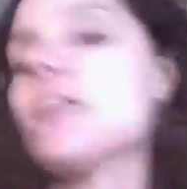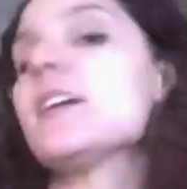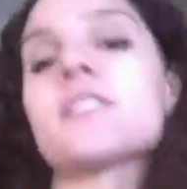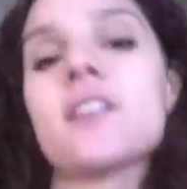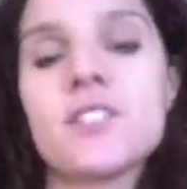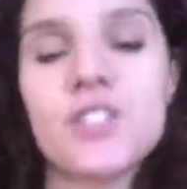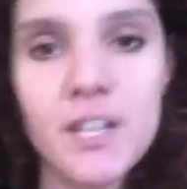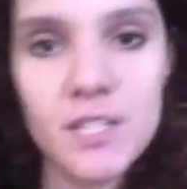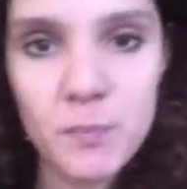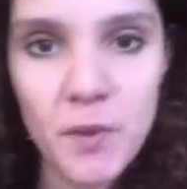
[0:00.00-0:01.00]
It's called
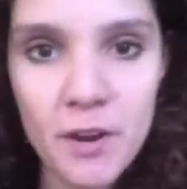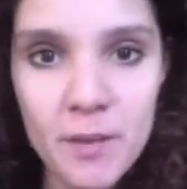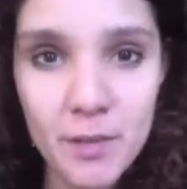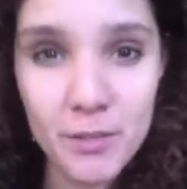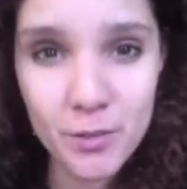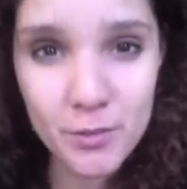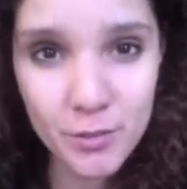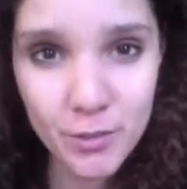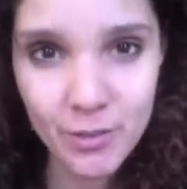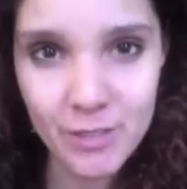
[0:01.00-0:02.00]
Chasteberry, but it's also
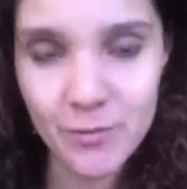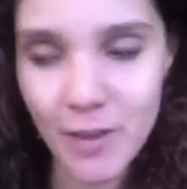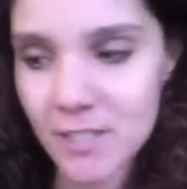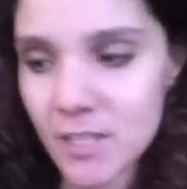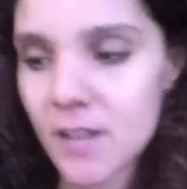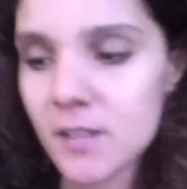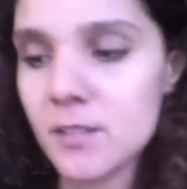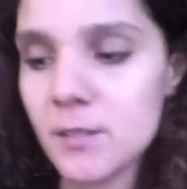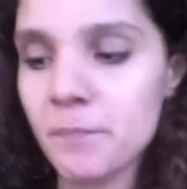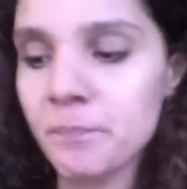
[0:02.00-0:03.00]
known as Vitex.